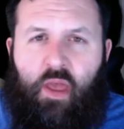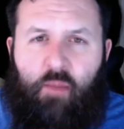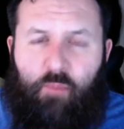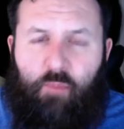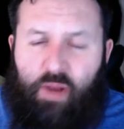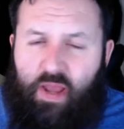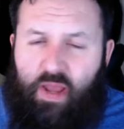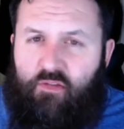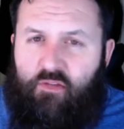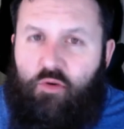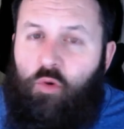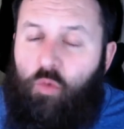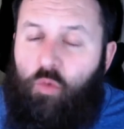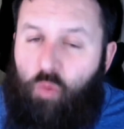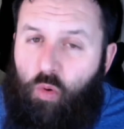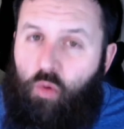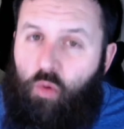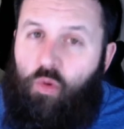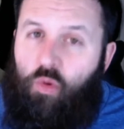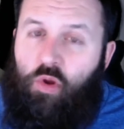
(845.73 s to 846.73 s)
but as you
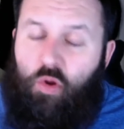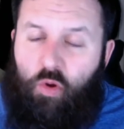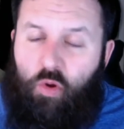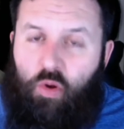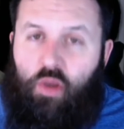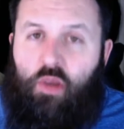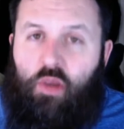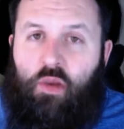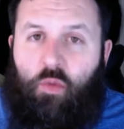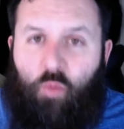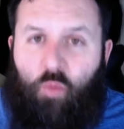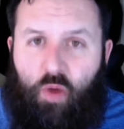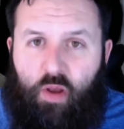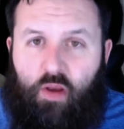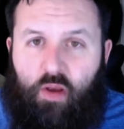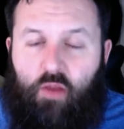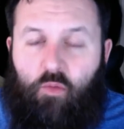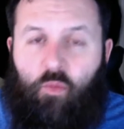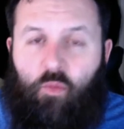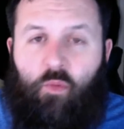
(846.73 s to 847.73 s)
grow, you're going to want
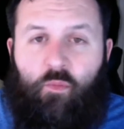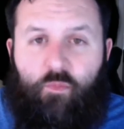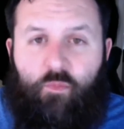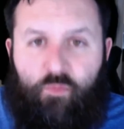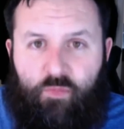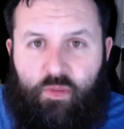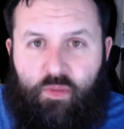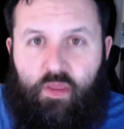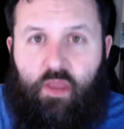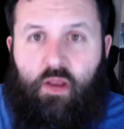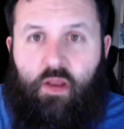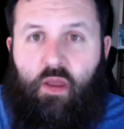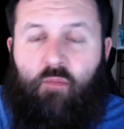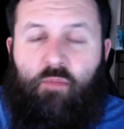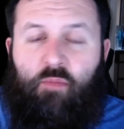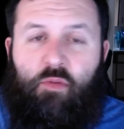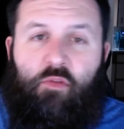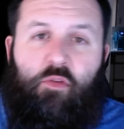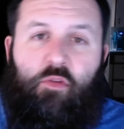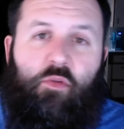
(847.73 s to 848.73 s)
to get up
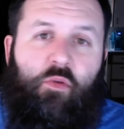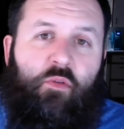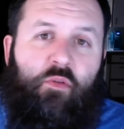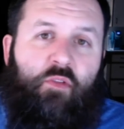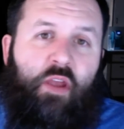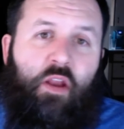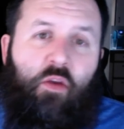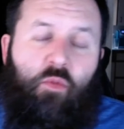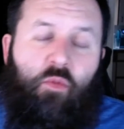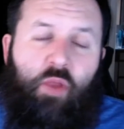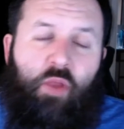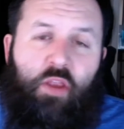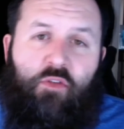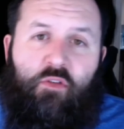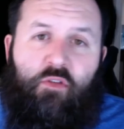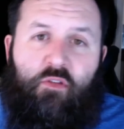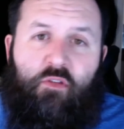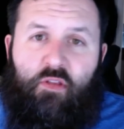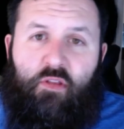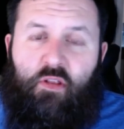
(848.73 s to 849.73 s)
into those higher
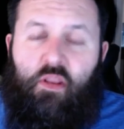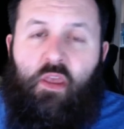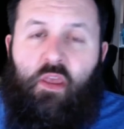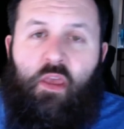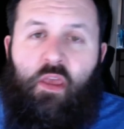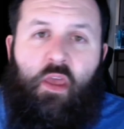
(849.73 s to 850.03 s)
ranges, and